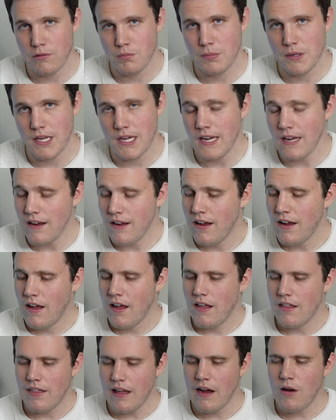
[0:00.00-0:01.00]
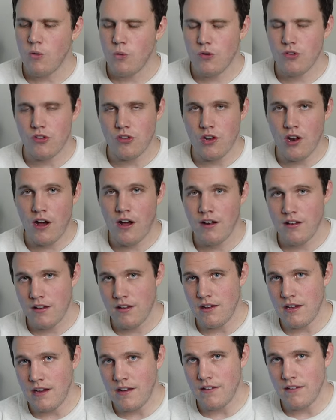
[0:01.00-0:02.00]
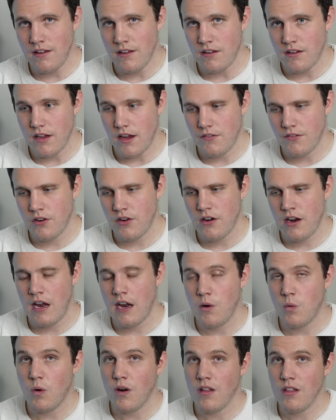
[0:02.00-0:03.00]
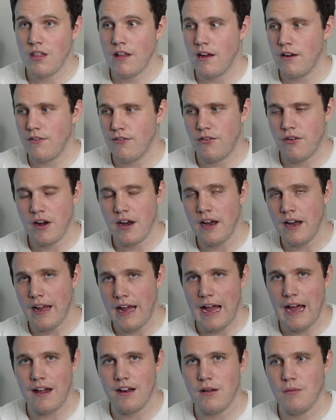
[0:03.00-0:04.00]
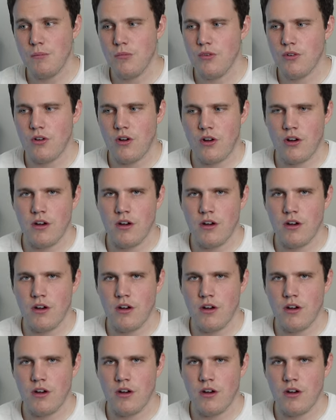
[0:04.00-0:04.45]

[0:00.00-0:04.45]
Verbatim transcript: USB. That was not an easy endeavor, and I wanna thank Frank Adams